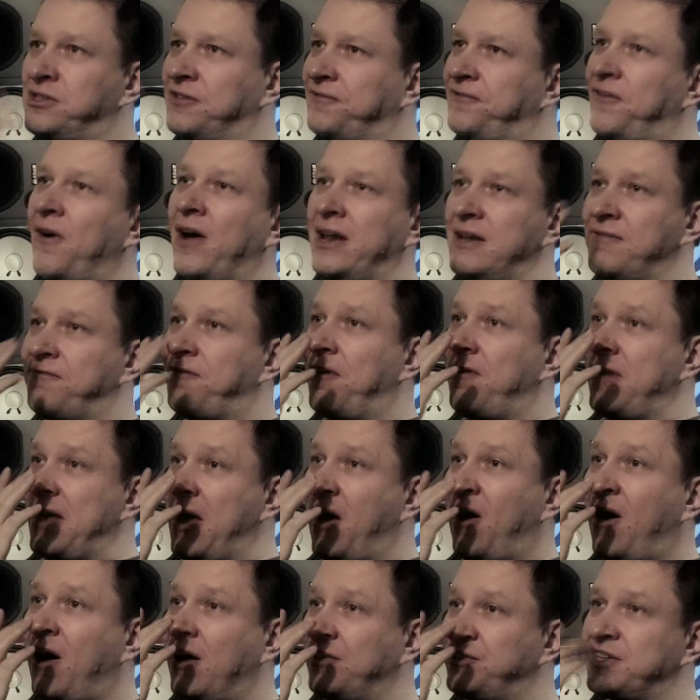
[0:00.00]
to find it very
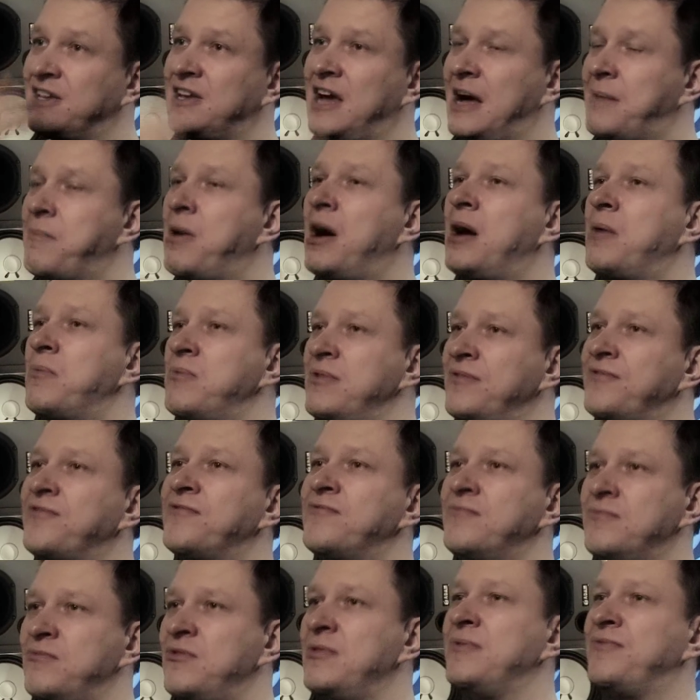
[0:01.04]
hard to come up
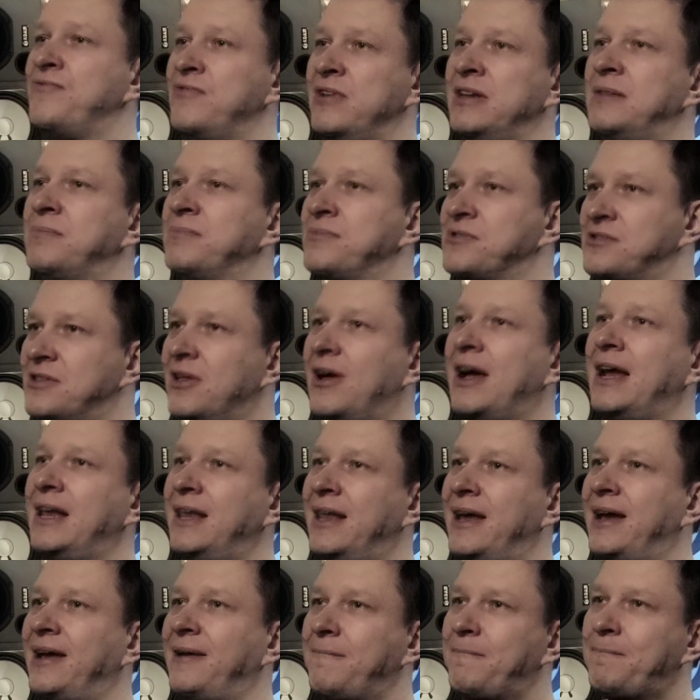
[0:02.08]
with rhythms like
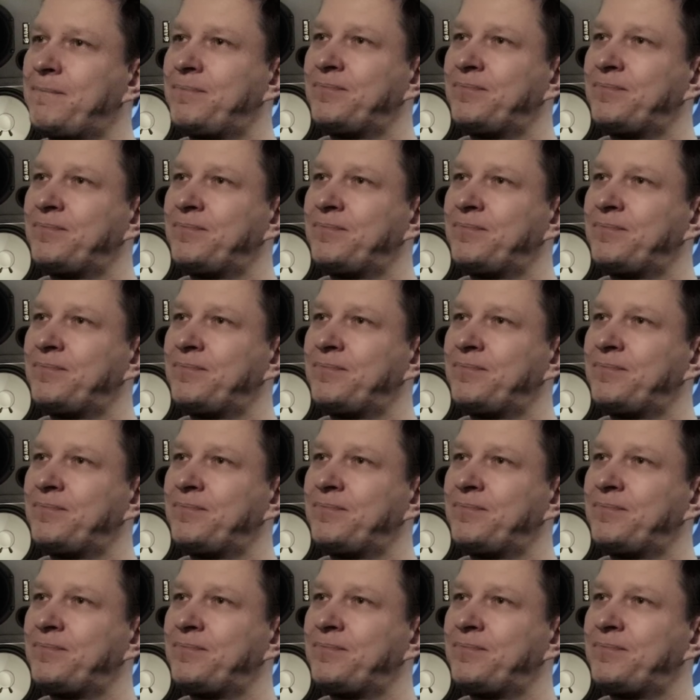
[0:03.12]
that.